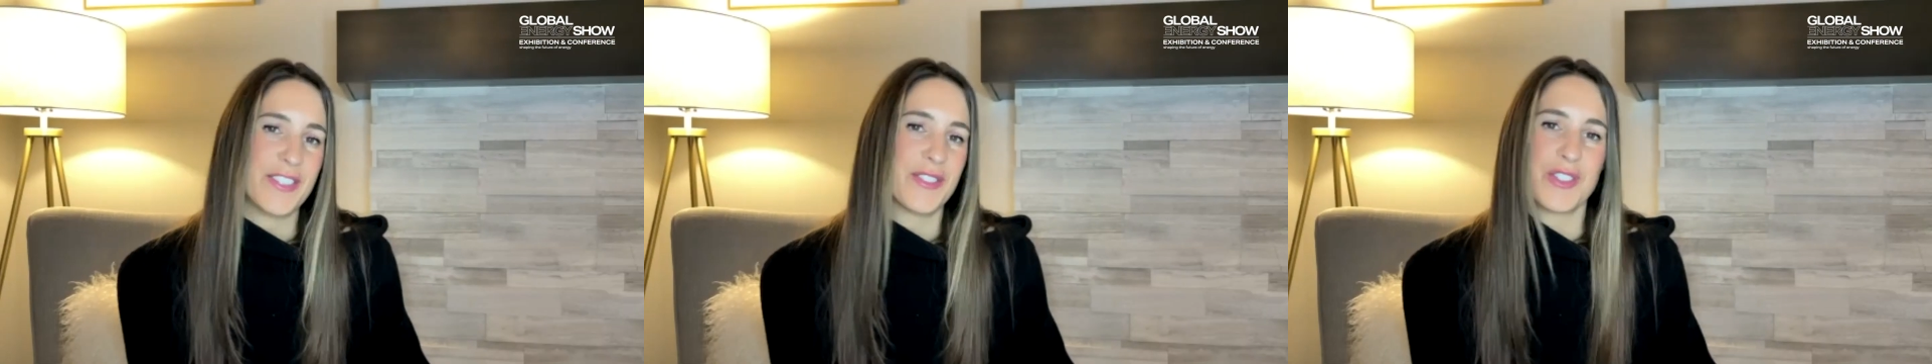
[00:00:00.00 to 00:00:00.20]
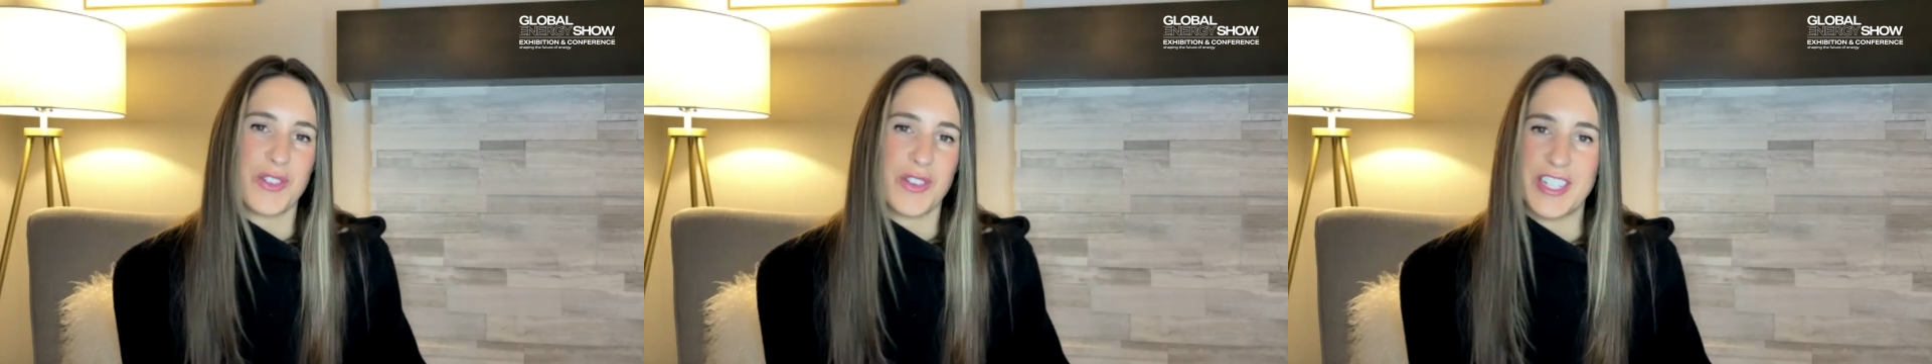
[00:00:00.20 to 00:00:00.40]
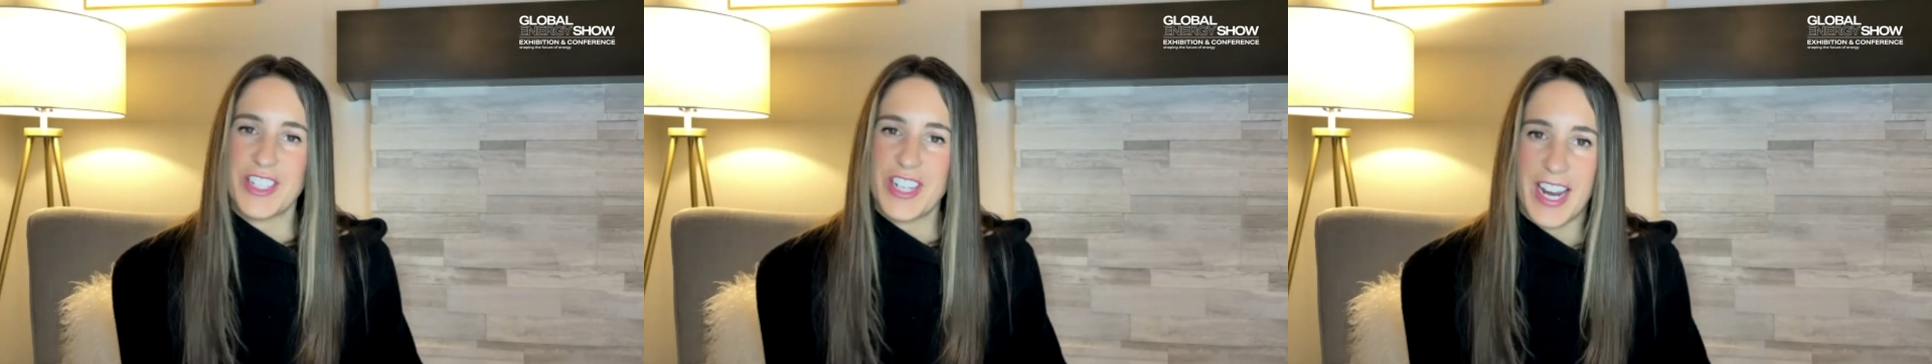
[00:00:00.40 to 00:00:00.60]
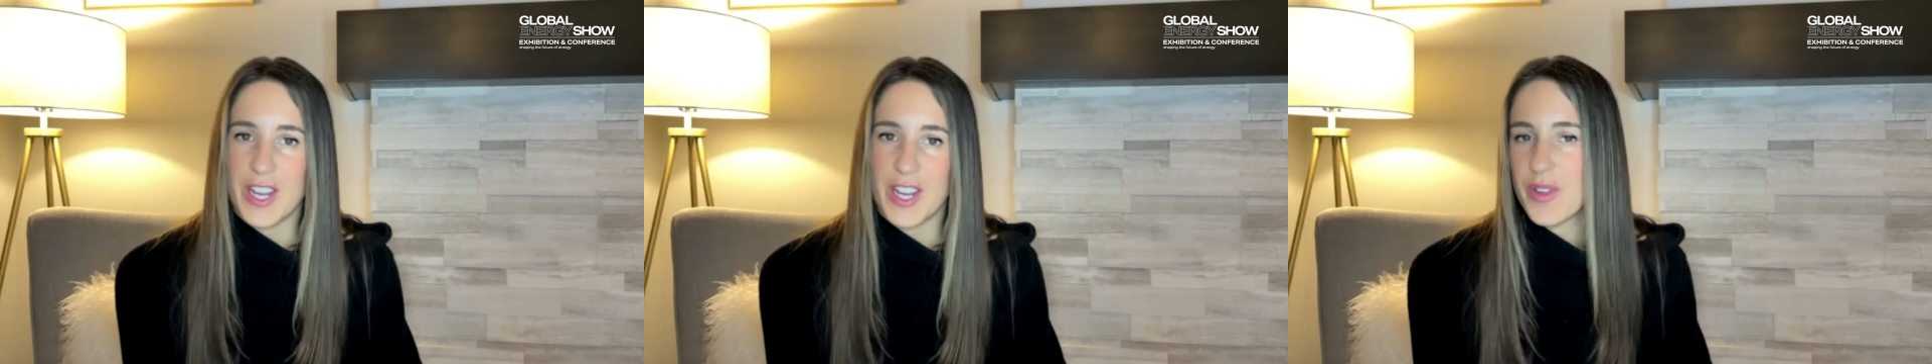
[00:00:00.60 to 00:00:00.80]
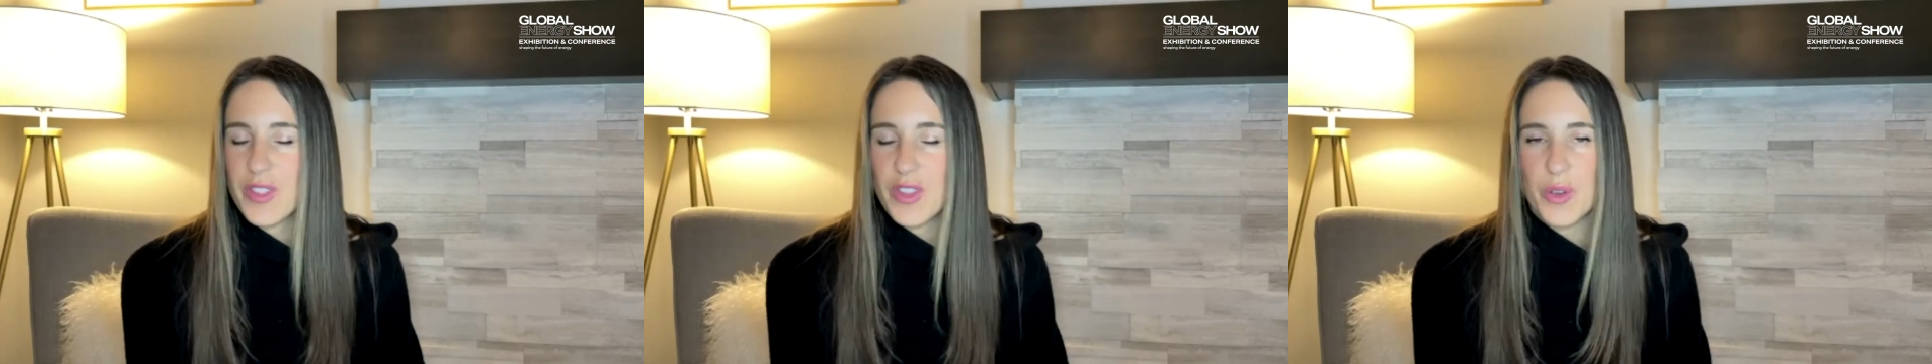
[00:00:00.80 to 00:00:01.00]
It was great
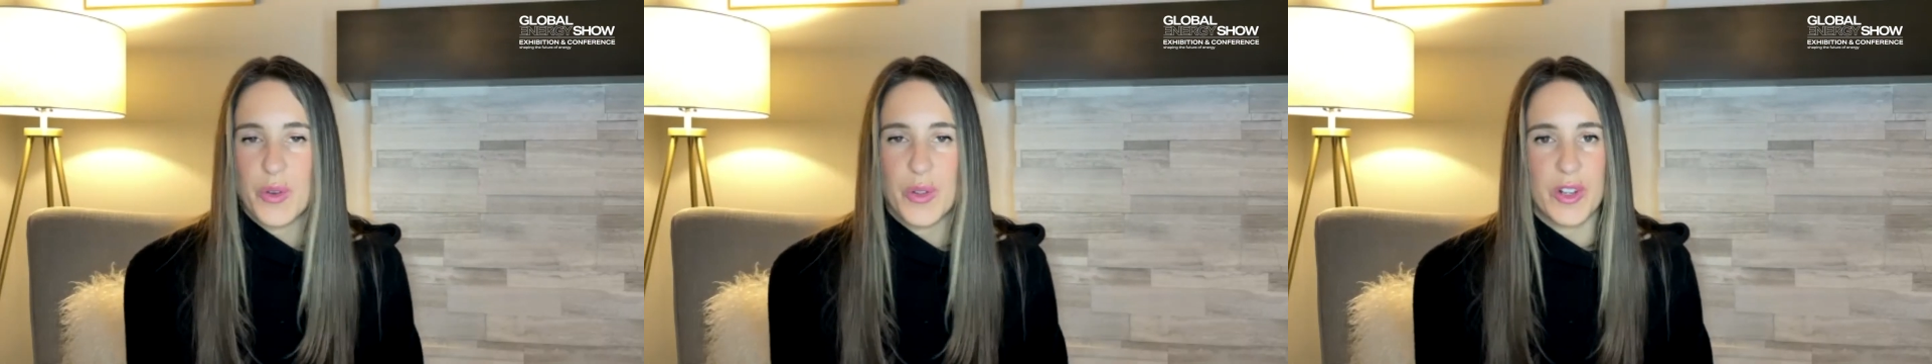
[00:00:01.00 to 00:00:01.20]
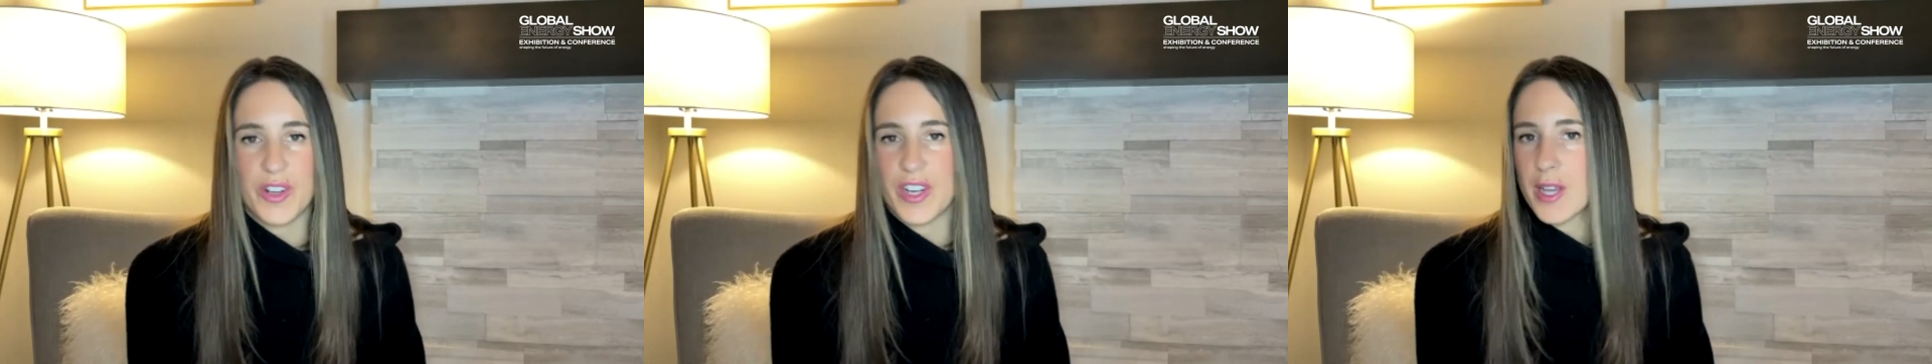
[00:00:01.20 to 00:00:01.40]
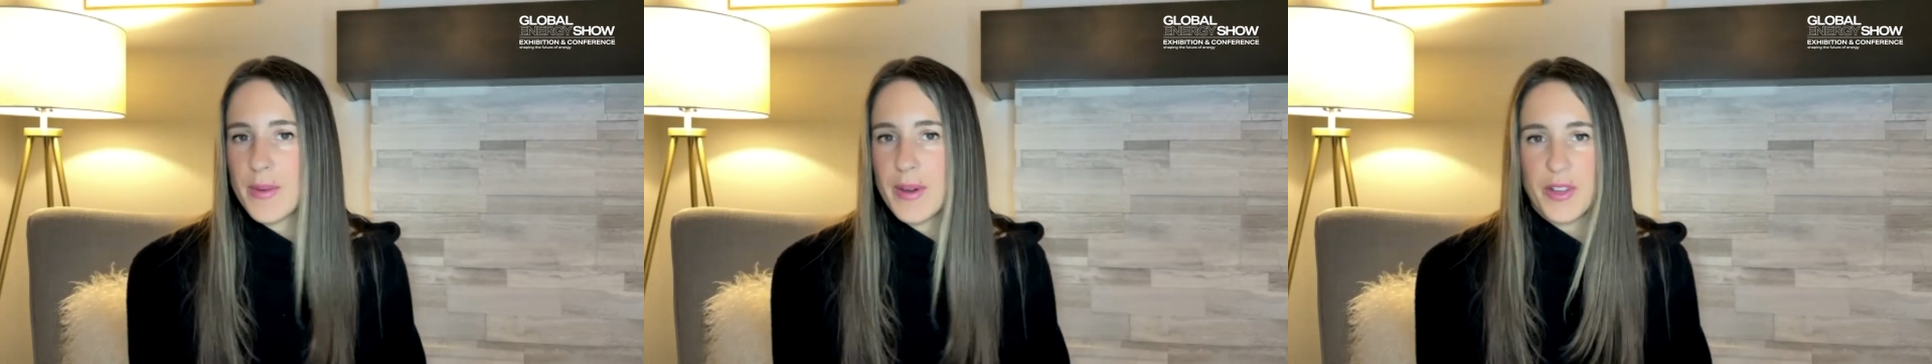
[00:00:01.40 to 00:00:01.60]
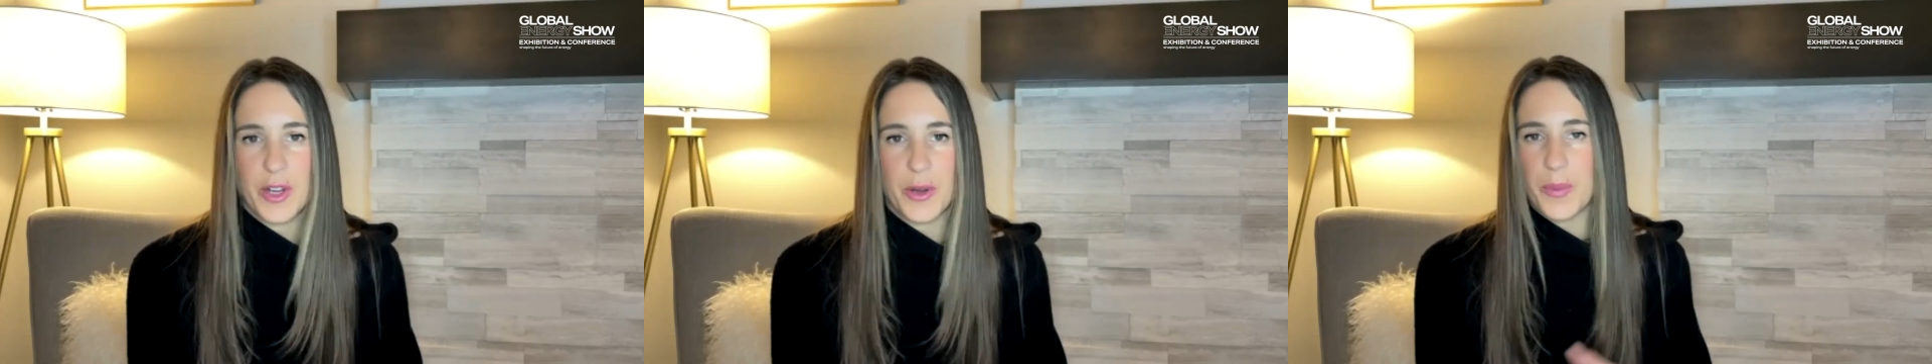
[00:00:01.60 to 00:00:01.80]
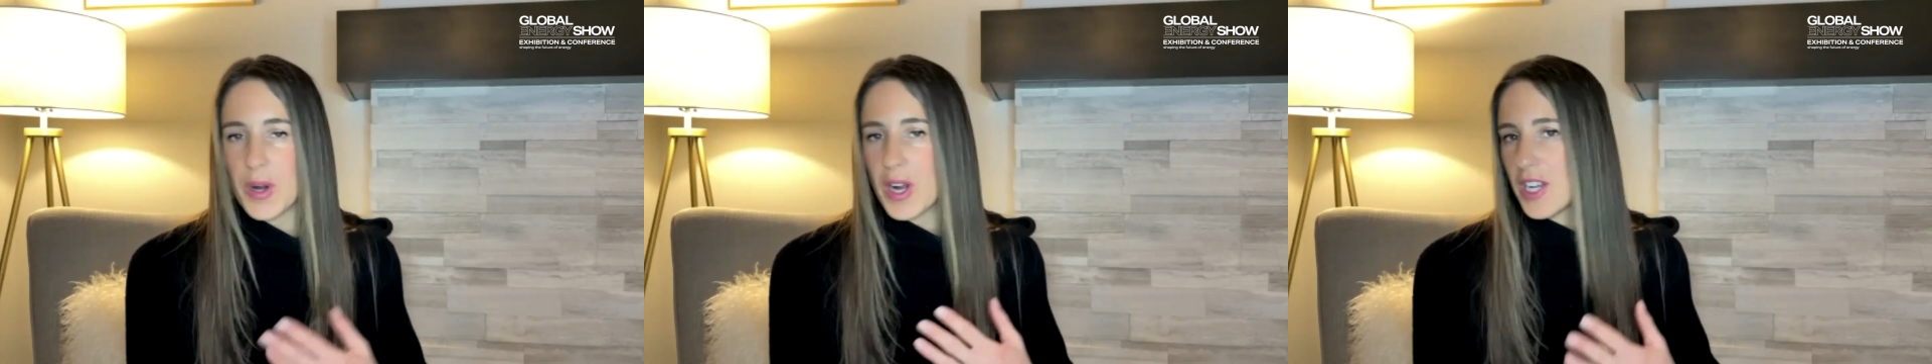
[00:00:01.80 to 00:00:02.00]
chatting with you, learning about
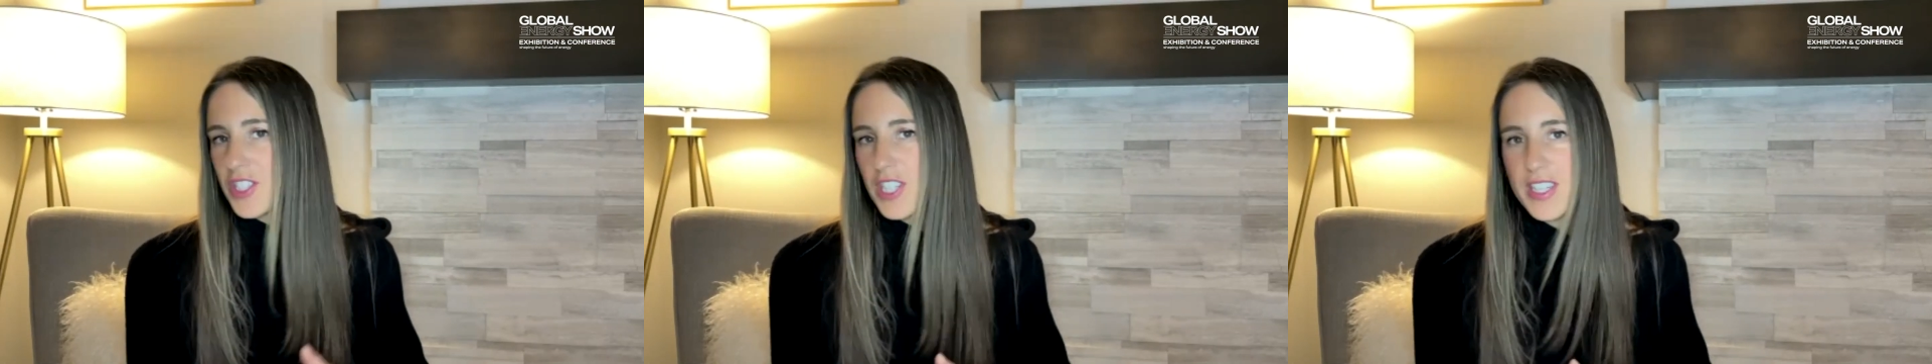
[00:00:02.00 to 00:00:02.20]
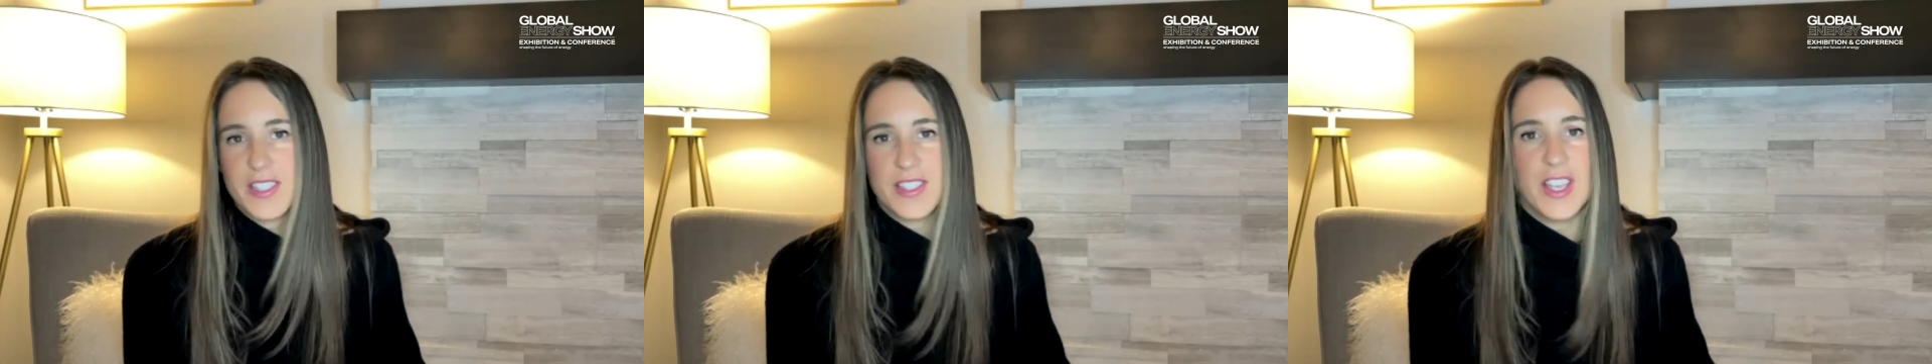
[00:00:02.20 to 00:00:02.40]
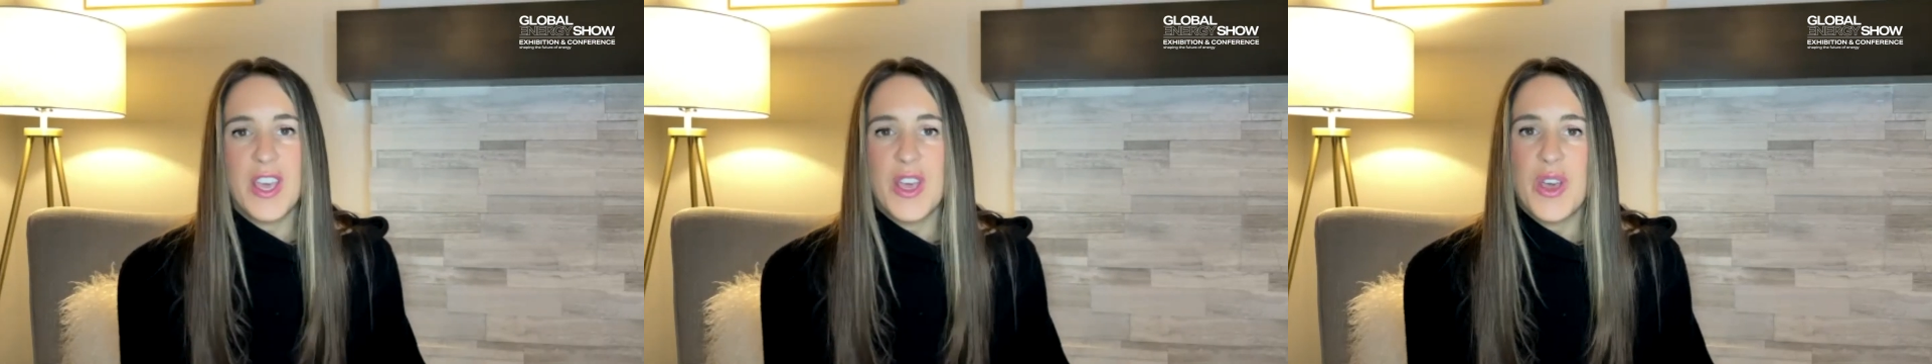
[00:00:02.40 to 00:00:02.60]
your projects